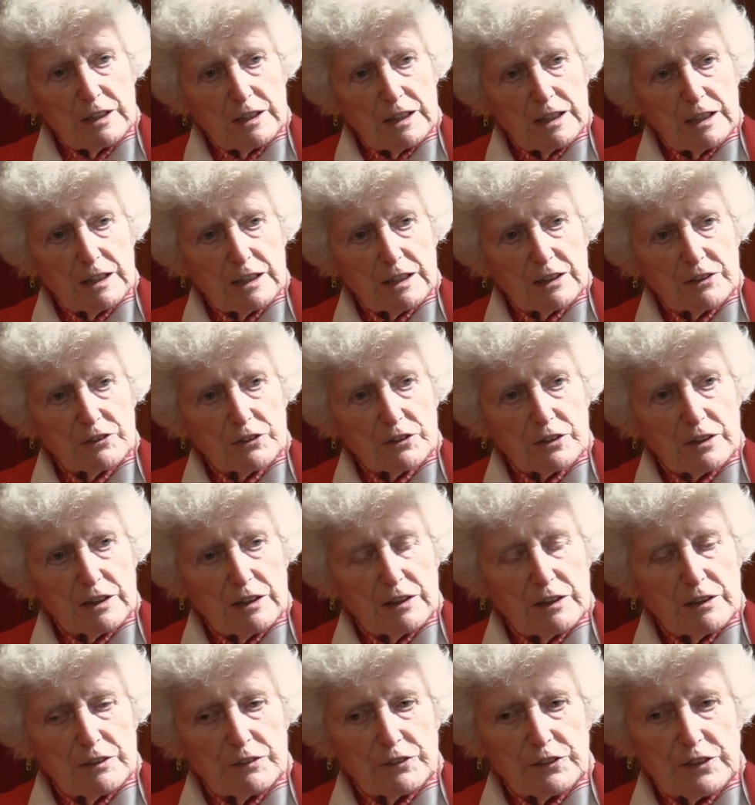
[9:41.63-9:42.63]
And
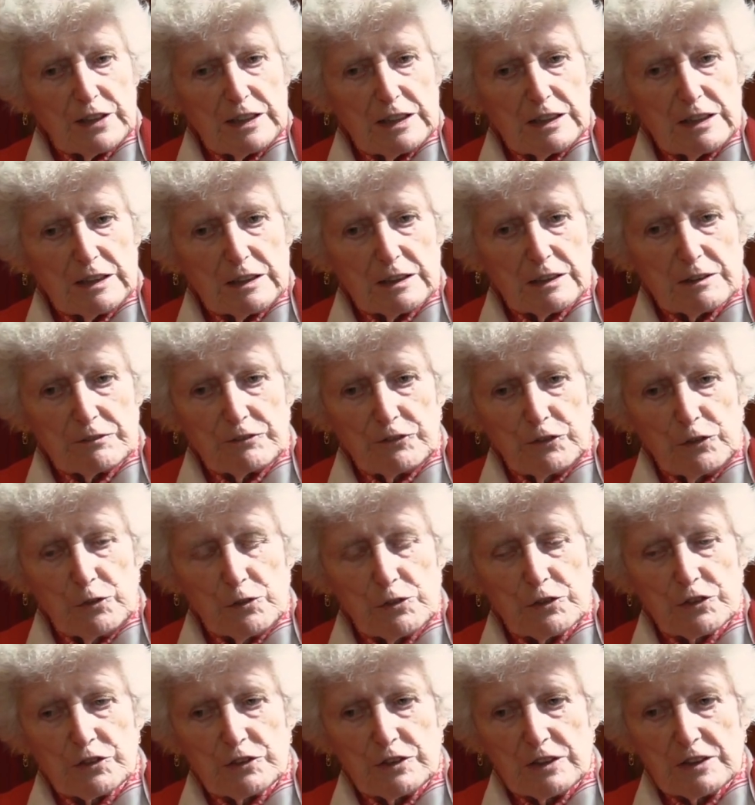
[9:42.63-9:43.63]
uh, the,
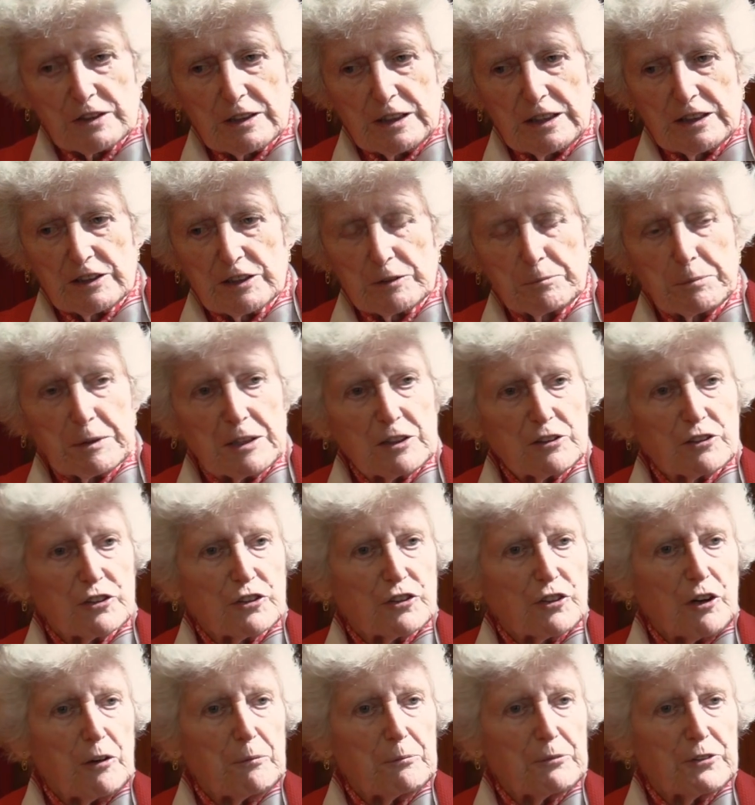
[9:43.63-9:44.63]
fortunately, the police
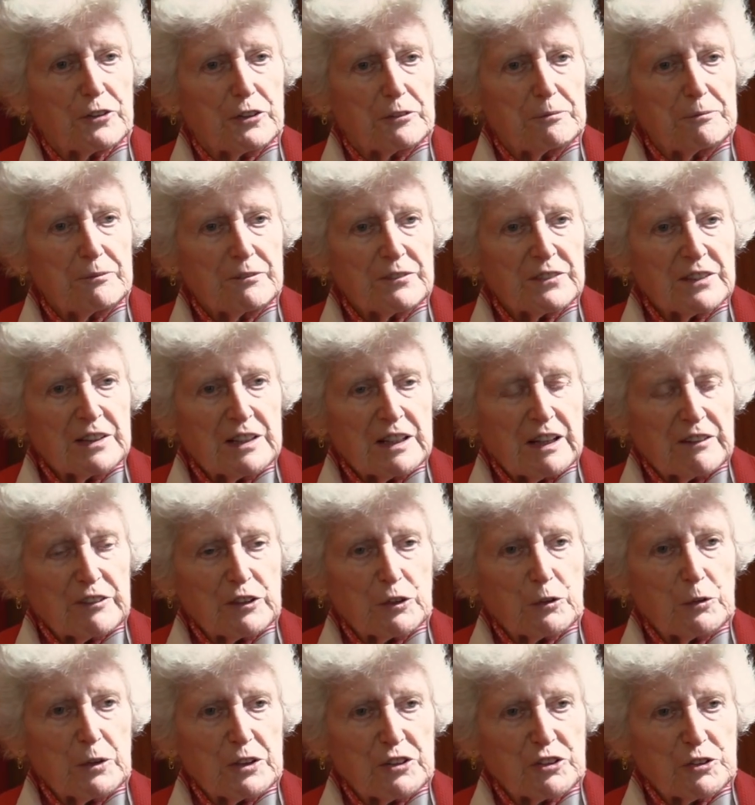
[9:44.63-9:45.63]
stopped them. And the
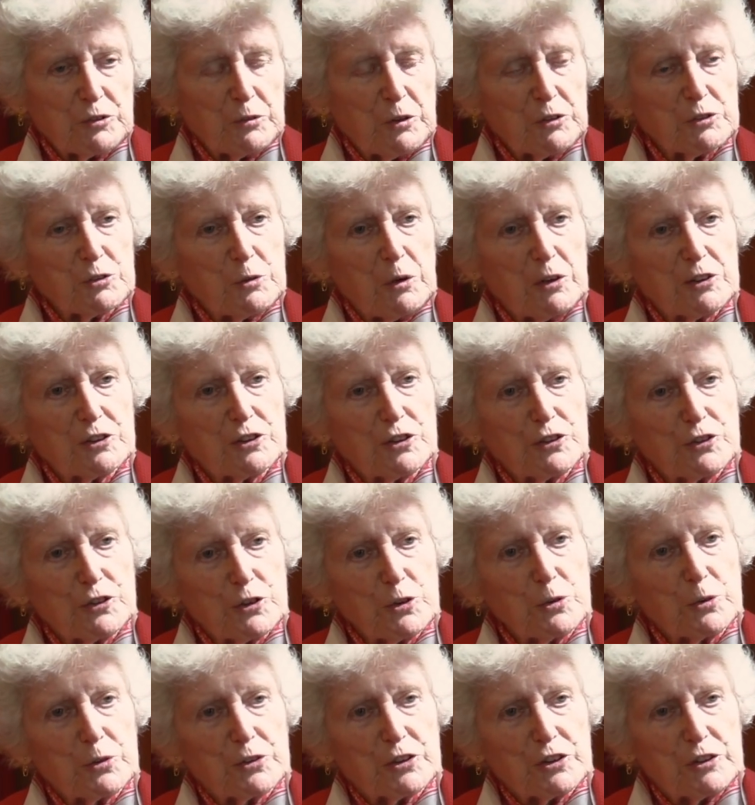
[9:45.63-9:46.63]
question was what to
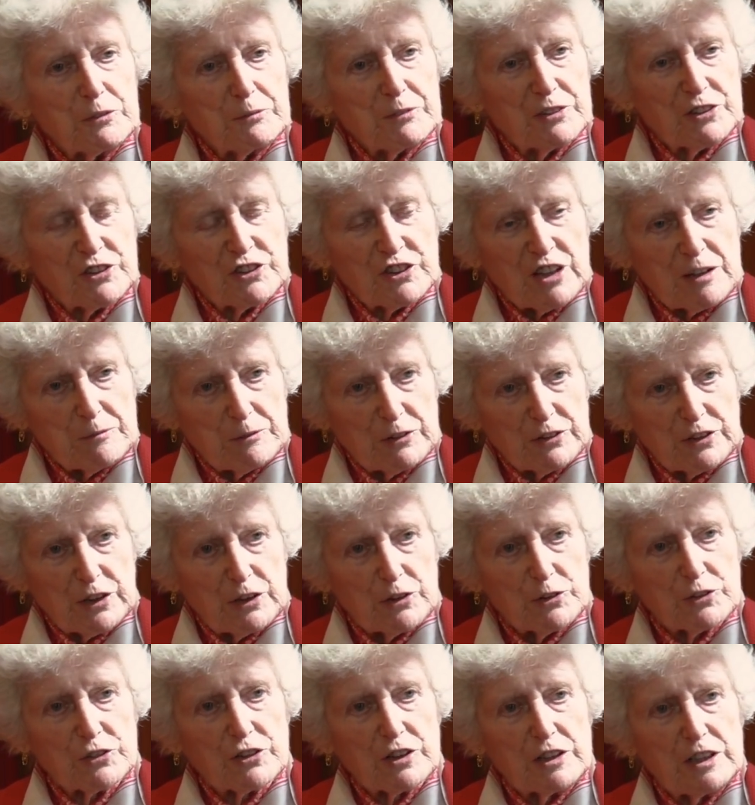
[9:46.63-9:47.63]
do with them. And some of
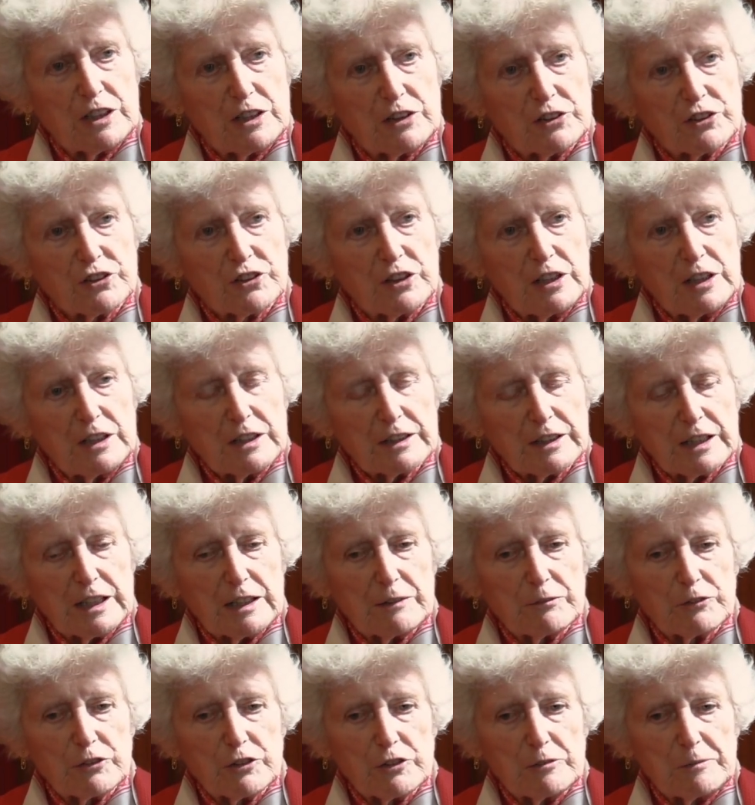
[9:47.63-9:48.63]
those girls
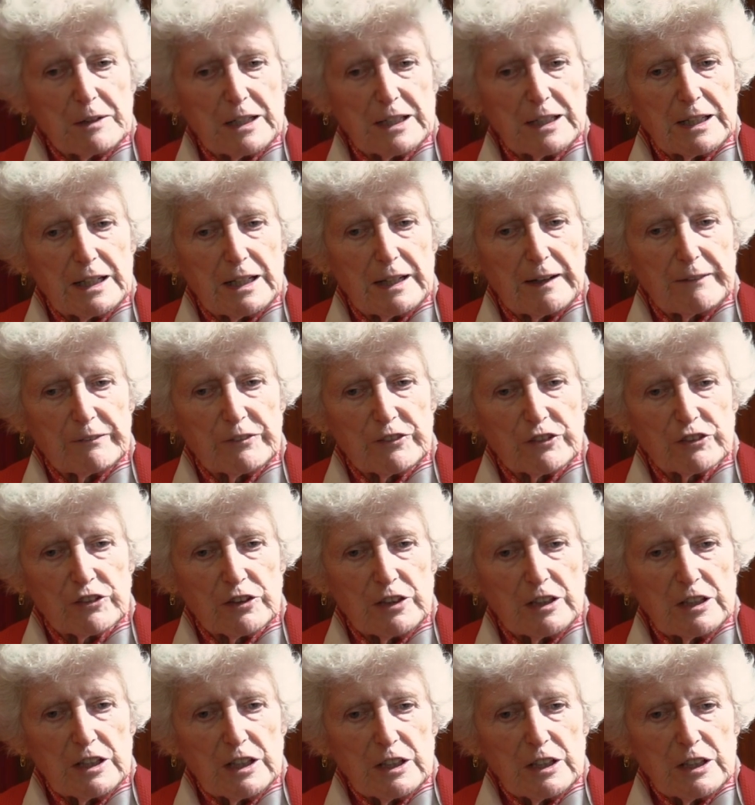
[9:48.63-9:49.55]
came through my hands.